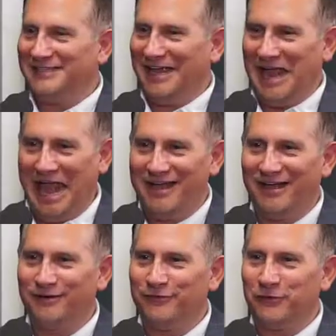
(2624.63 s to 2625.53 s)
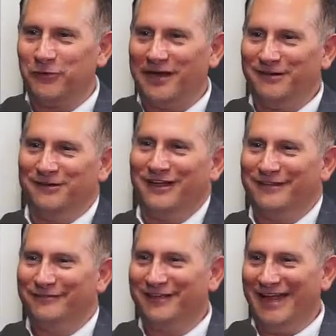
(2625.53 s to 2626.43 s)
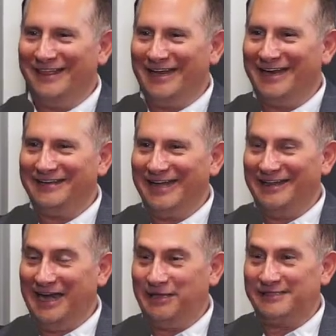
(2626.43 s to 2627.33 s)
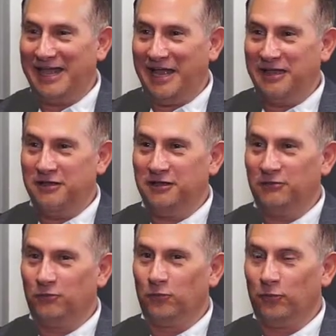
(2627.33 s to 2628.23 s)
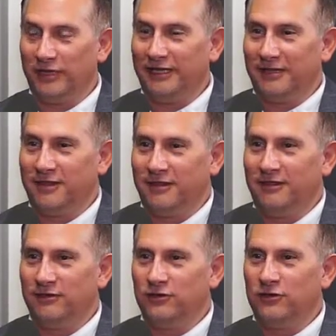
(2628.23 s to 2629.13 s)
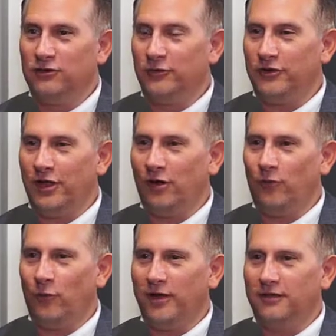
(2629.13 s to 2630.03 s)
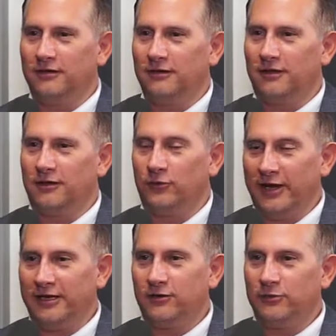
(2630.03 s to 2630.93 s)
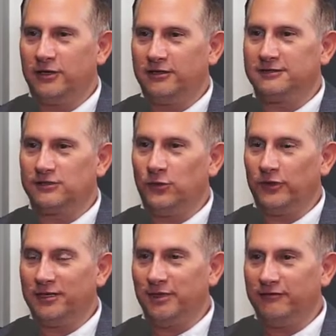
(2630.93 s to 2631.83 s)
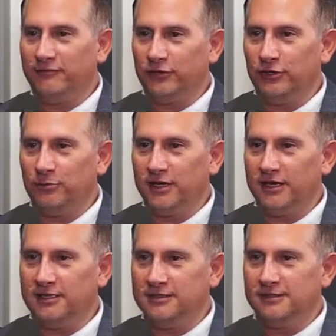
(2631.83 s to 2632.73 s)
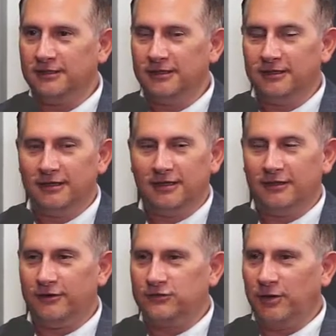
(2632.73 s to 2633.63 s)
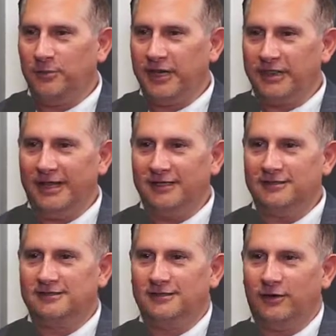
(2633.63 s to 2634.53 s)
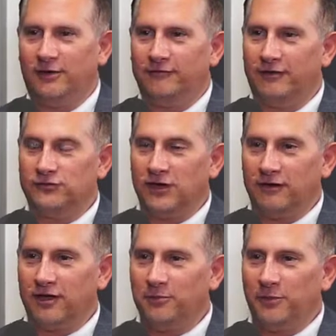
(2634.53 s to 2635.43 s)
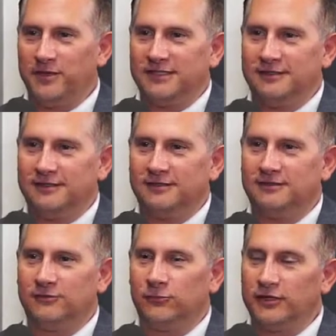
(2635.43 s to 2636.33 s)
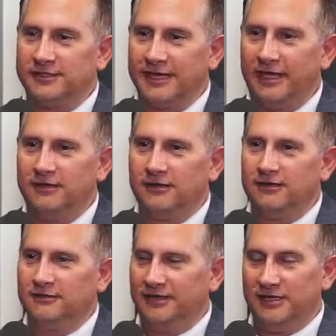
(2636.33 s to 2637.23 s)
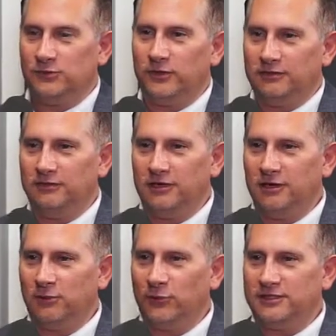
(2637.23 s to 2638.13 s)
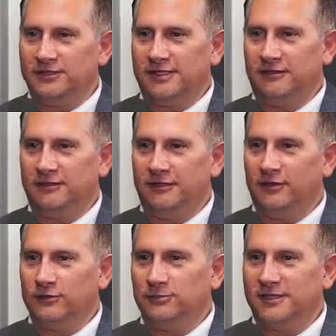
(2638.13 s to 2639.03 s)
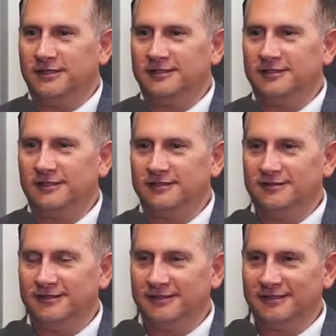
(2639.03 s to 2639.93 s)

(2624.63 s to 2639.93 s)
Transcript: I'd say, hang on for the ride of your life. And then I'd, and then I'd say, really, you don't know what a great career this is going to be for you because there's so many things. You know, I've started a couple businesses in real estate. Guess what? The number one skill in those businesses is